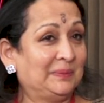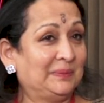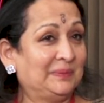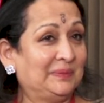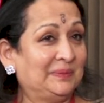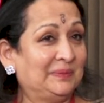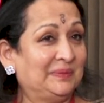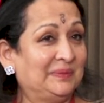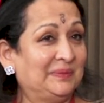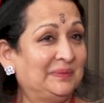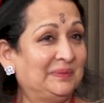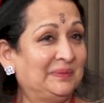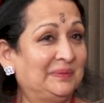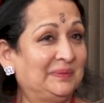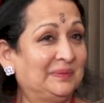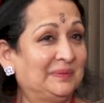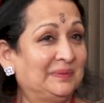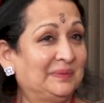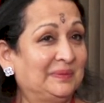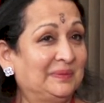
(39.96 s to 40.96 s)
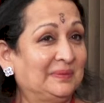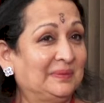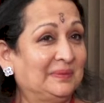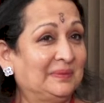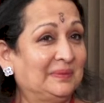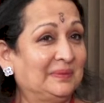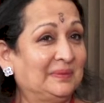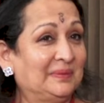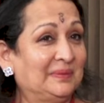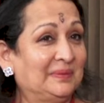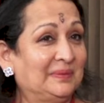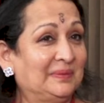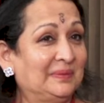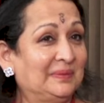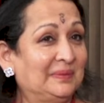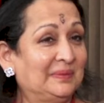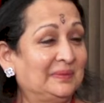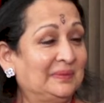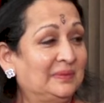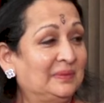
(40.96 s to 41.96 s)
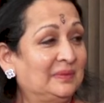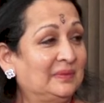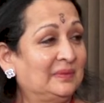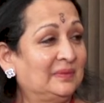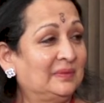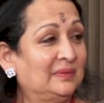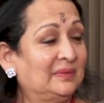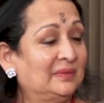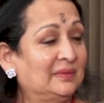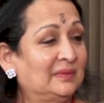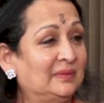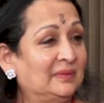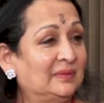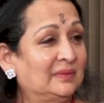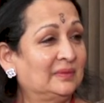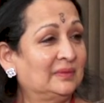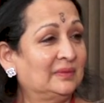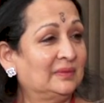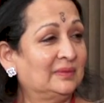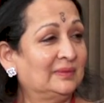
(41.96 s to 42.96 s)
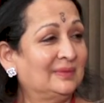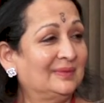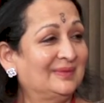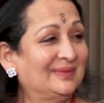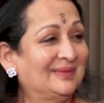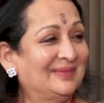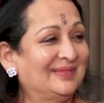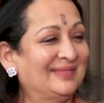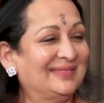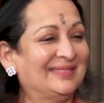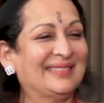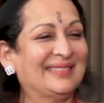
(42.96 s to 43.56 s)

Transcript: (not speaking)